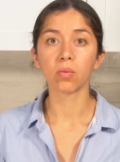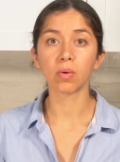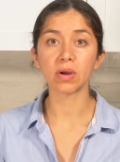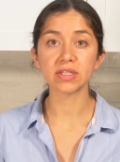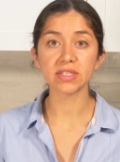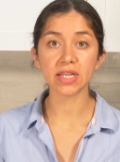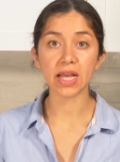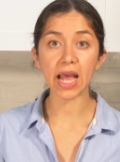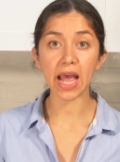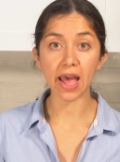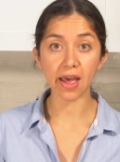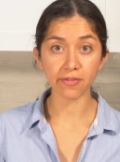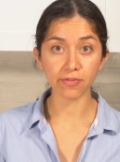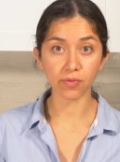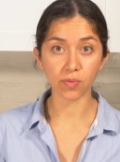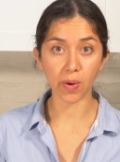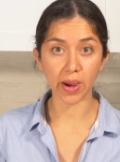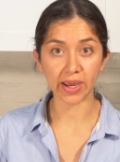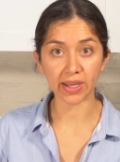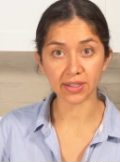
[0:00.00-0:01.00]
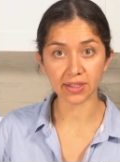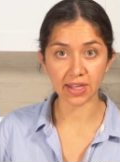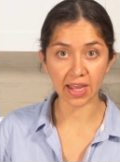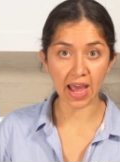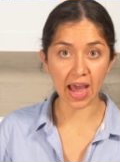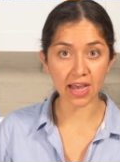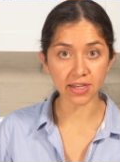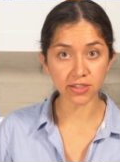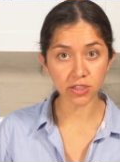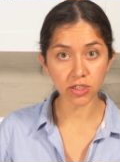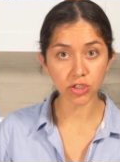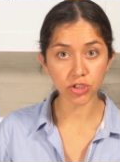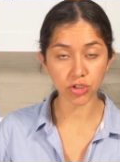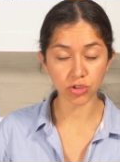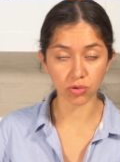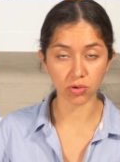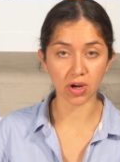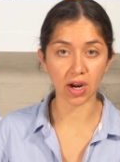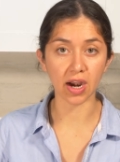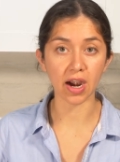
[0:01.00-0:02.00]
Once I have weighed the icing
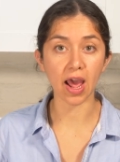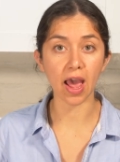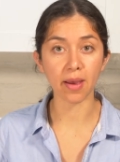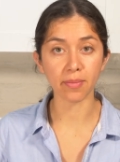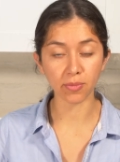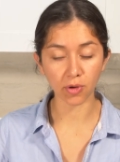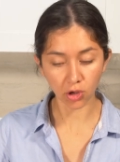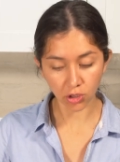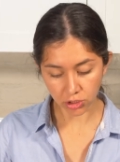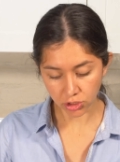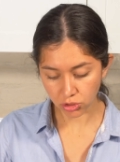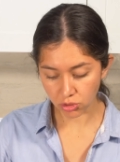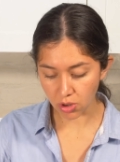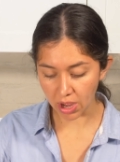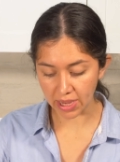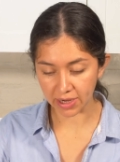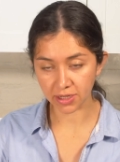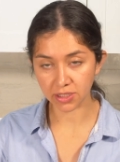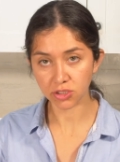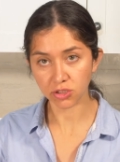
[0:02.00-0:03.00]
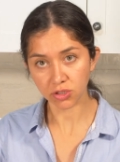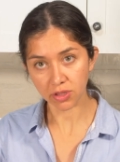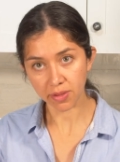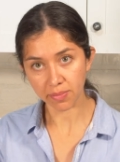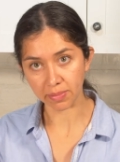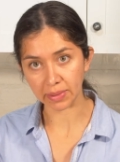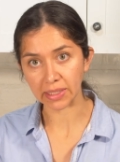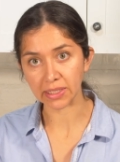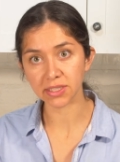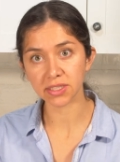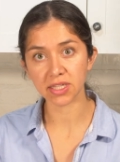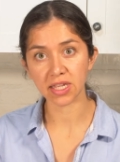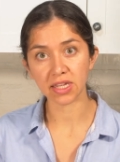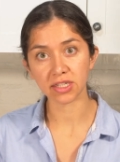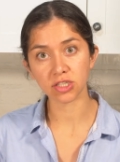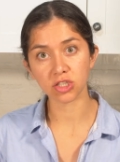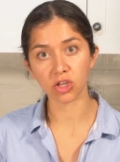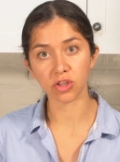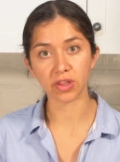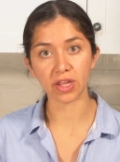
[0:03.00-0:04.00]
sugar, I'm going to add it to the mix,
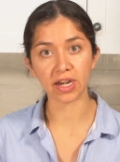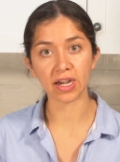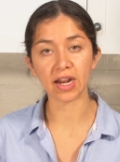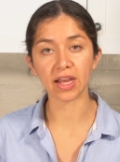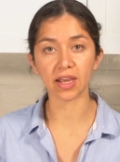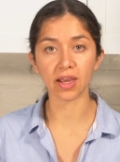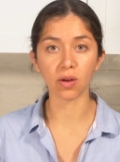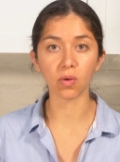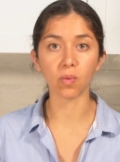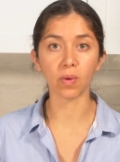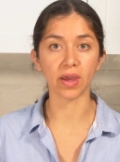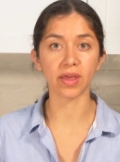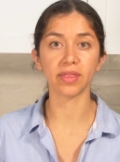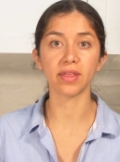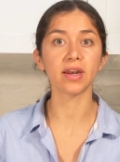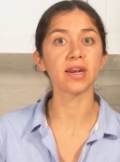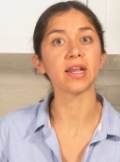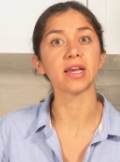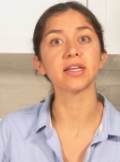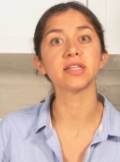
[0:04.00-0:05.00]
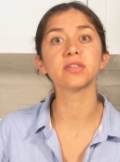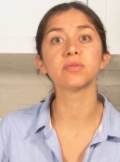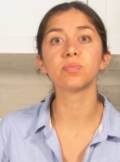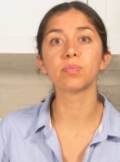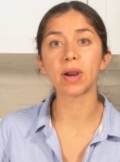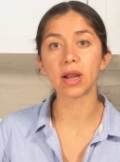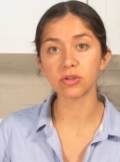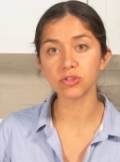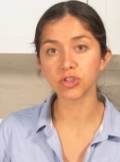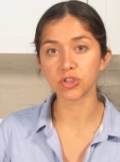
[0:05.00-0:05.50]
so then I can weigh the next brown